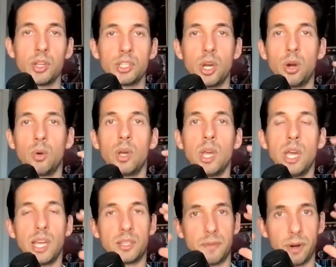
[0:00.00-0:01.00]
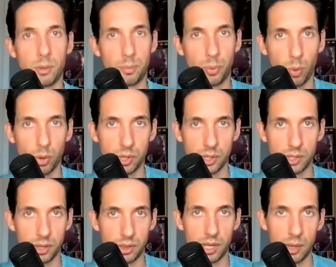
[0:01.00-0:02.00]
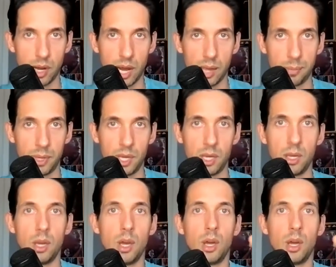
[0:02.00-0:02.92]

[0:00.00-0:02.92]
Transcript: So it's very important to think about IP.